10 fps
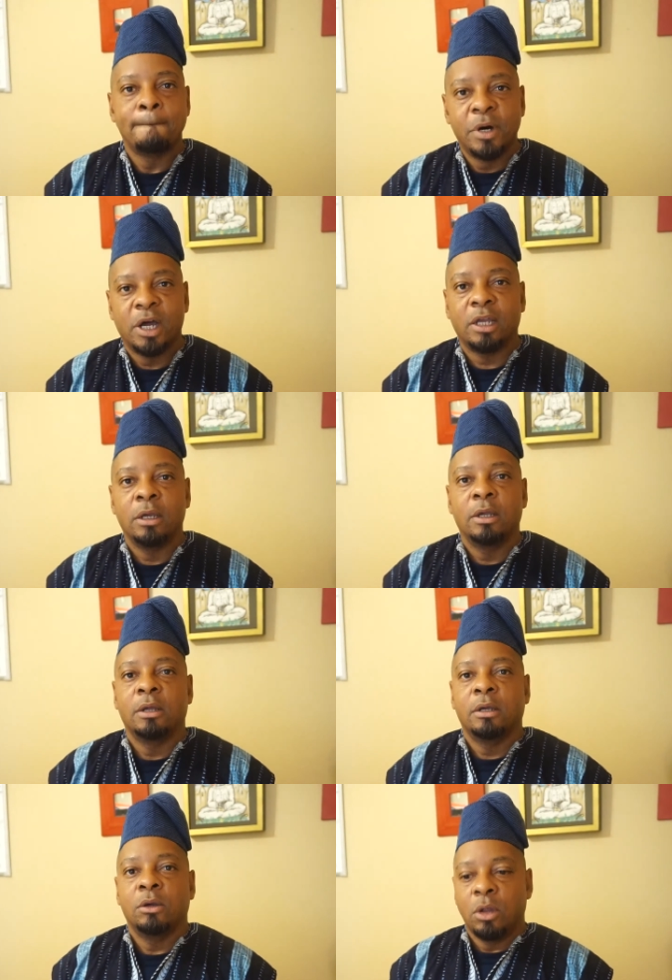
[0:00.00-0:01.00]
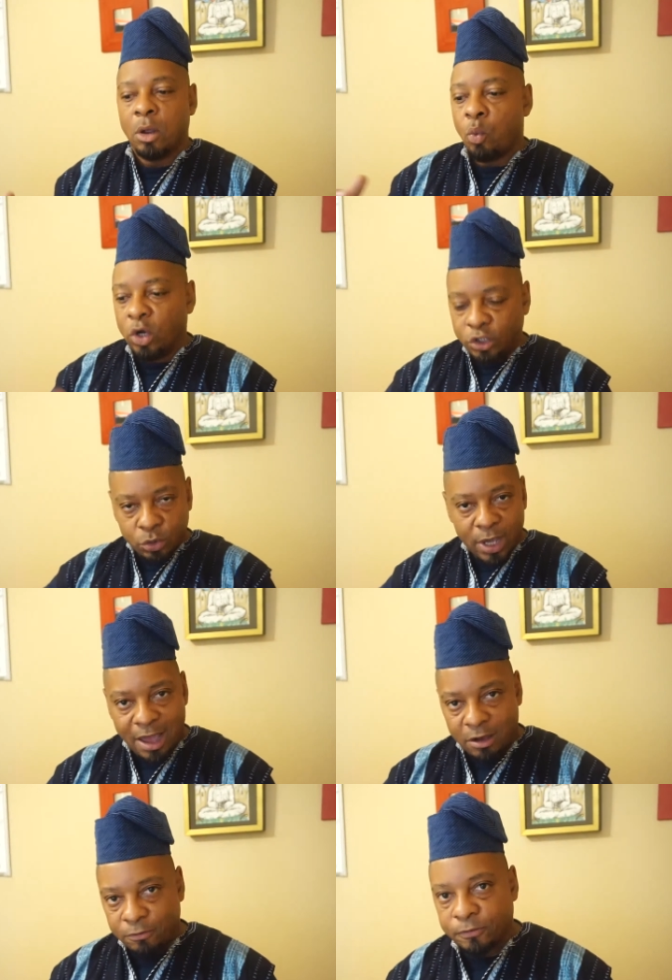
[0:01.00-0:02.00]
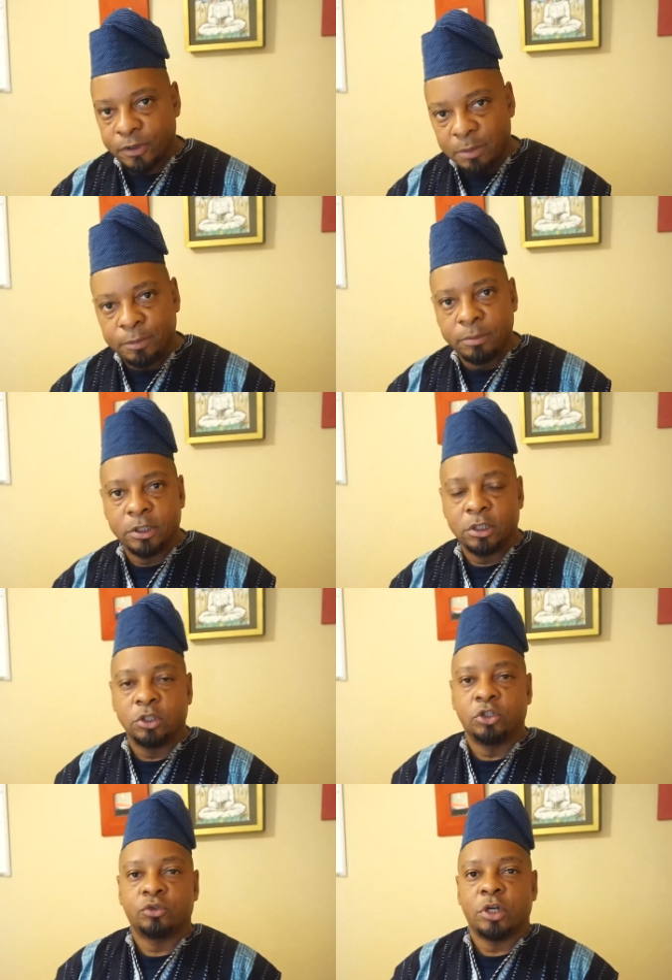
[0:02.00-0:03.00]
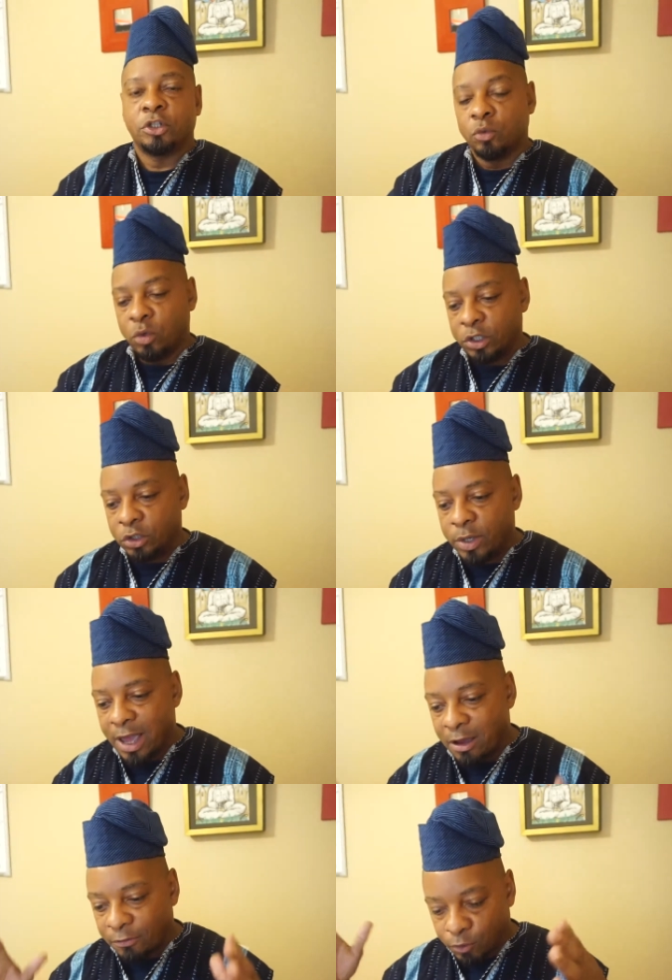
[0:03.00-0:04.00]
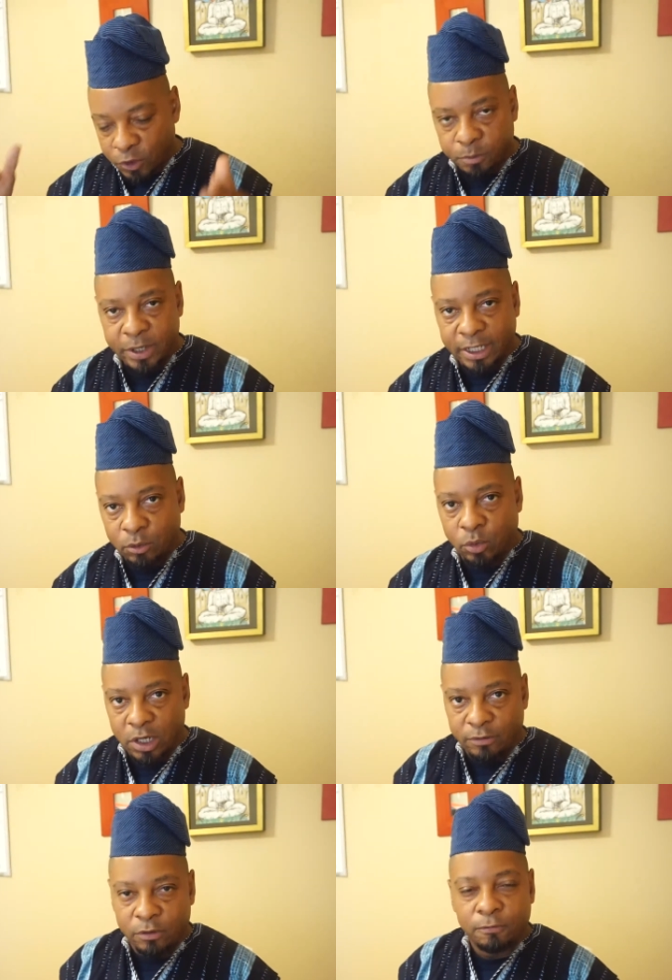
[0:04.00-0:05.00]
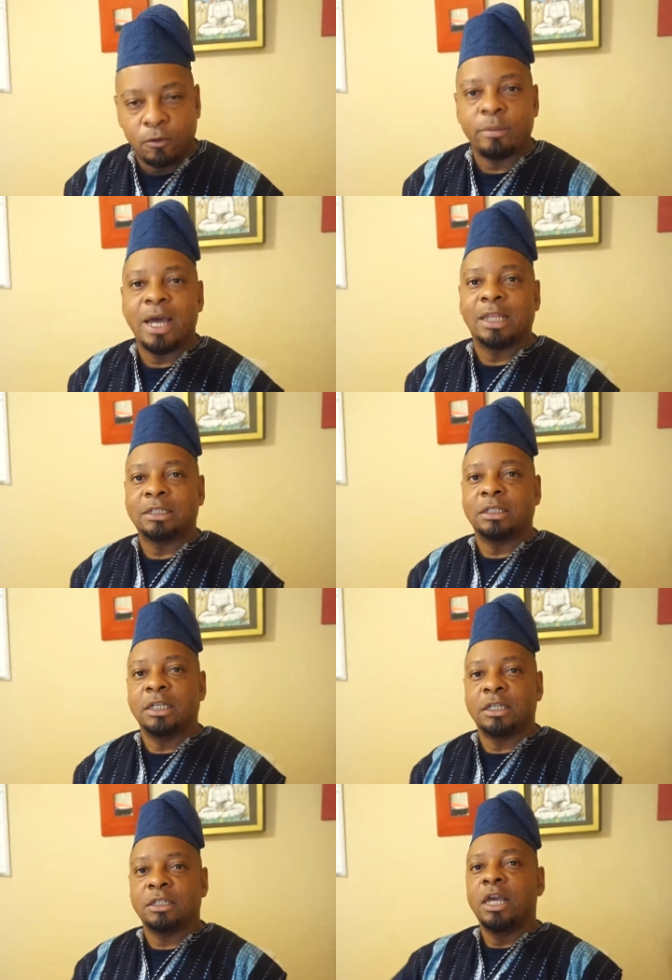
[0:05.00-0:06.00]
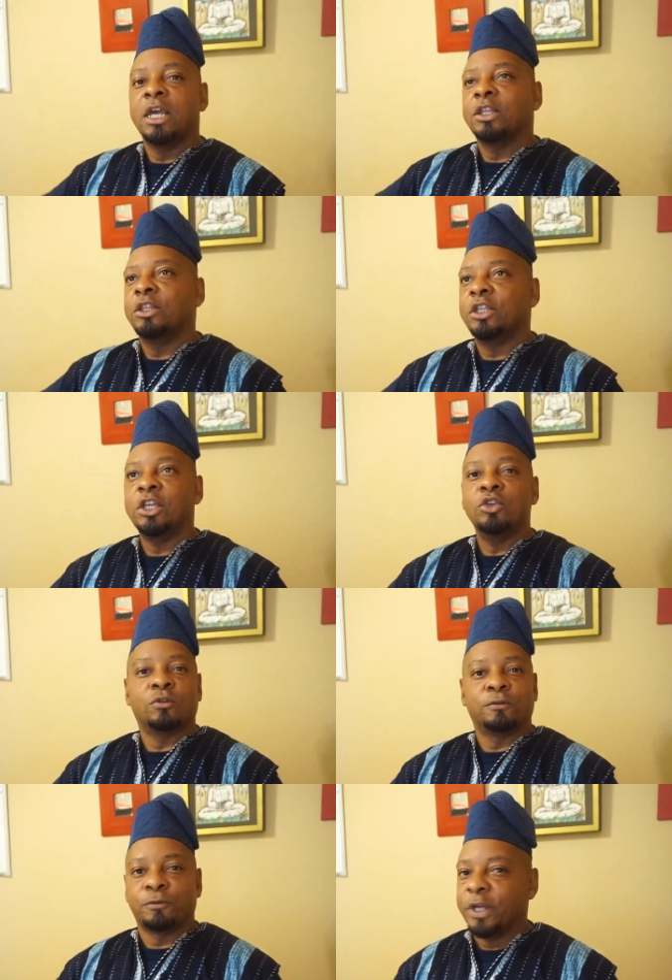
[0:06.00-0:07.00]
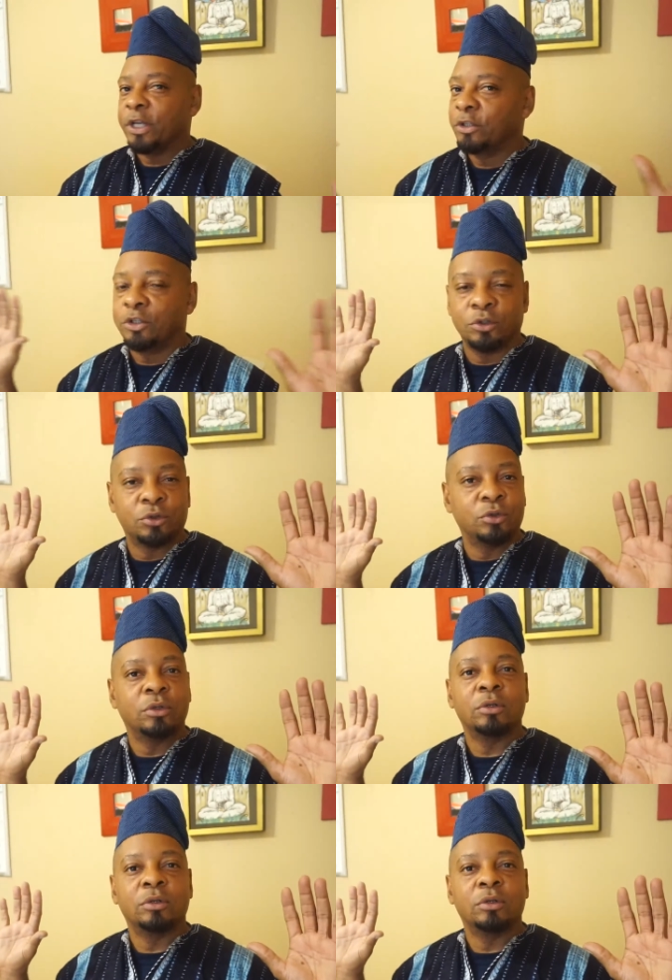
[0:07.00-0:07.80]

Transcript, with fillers: but once you have implemented the structure, once you have respected whatever the formality is, then you're free to do